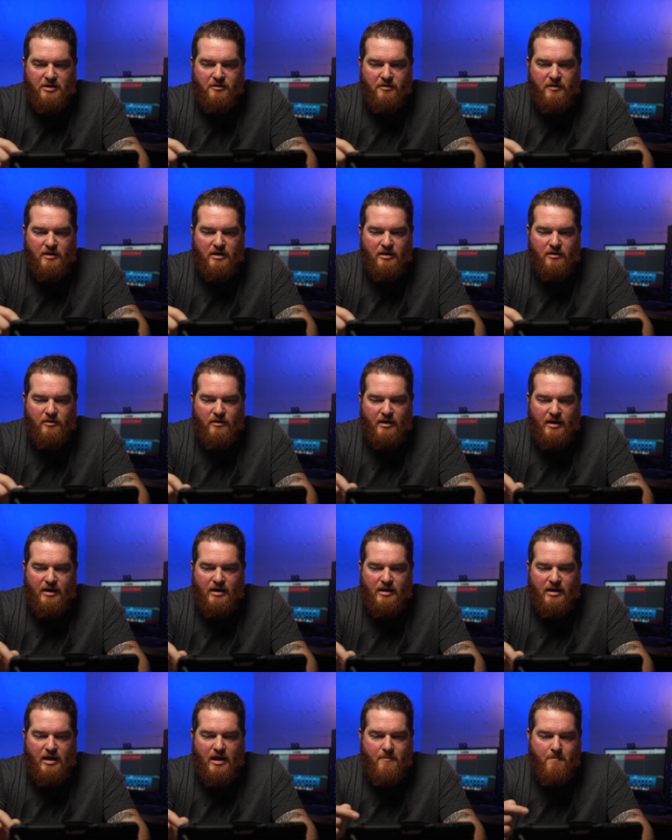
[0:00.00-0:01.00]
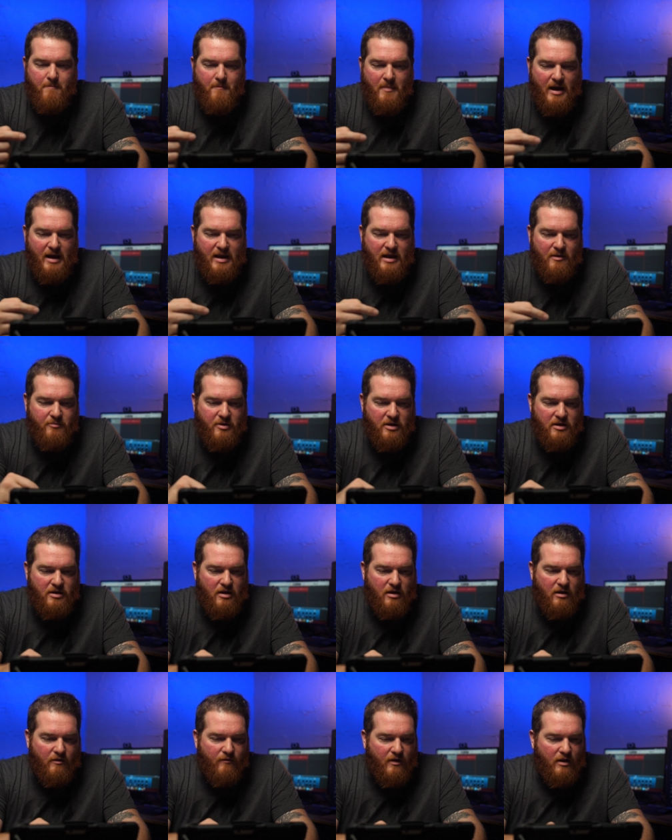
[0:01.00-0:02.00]
I think that in my
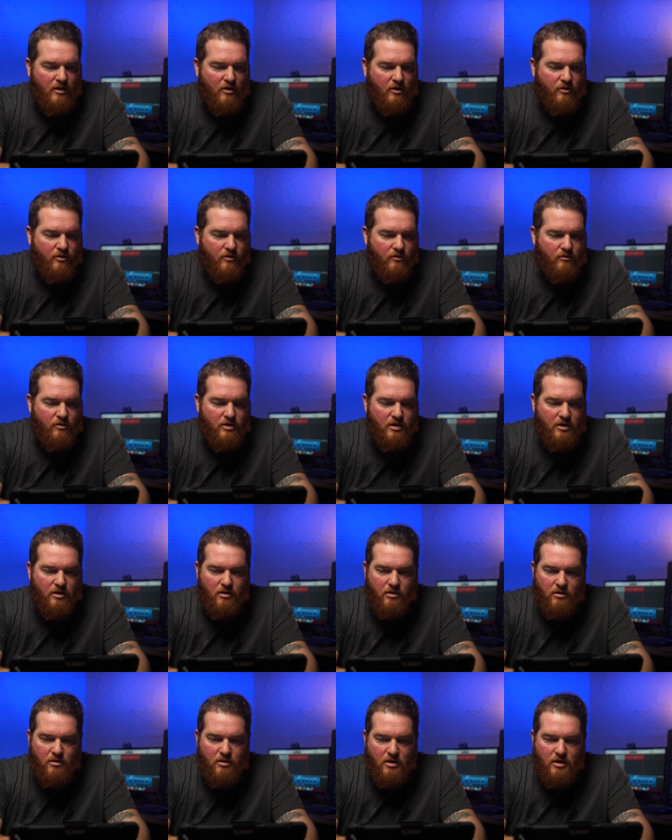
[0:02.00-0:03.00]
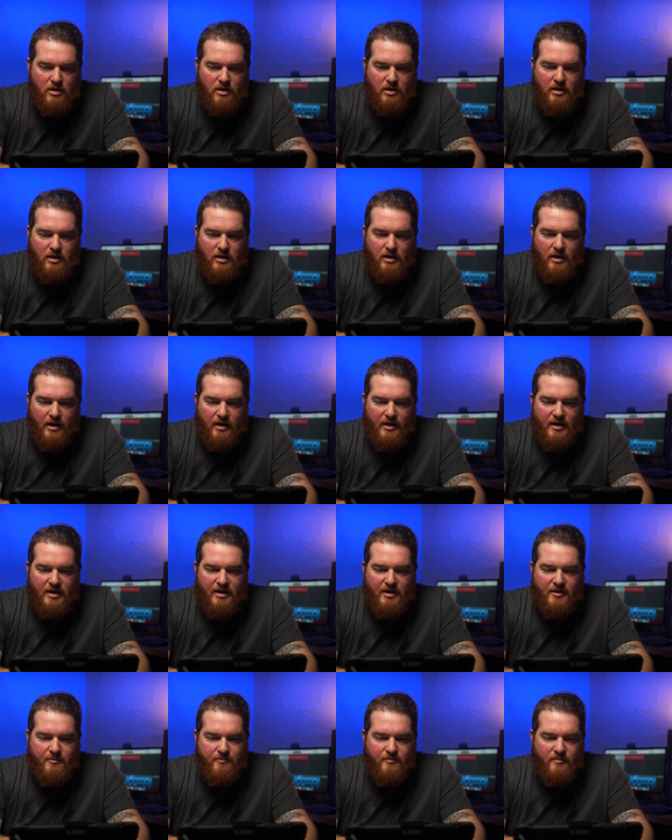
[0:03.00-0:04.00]
opinion, if I look through here,
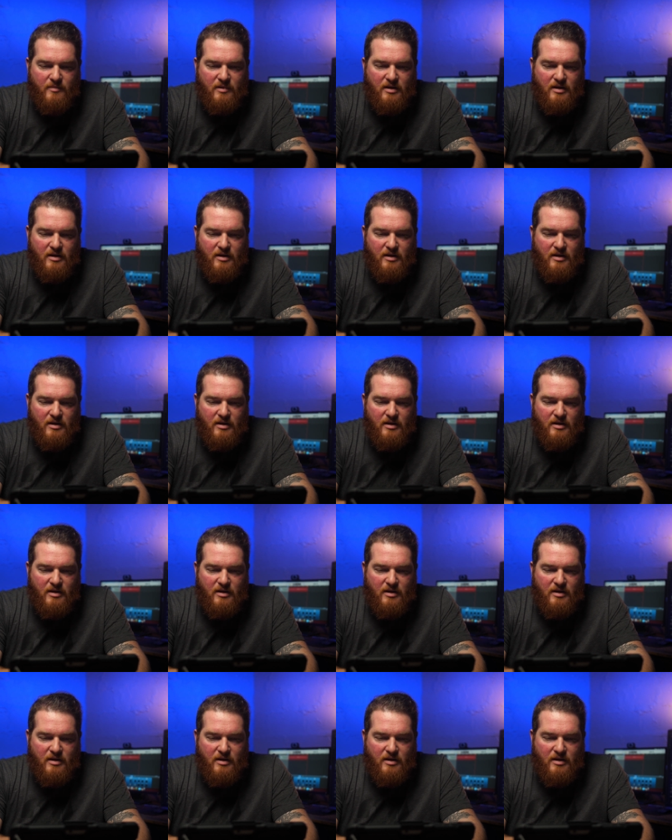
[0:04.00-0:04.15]
I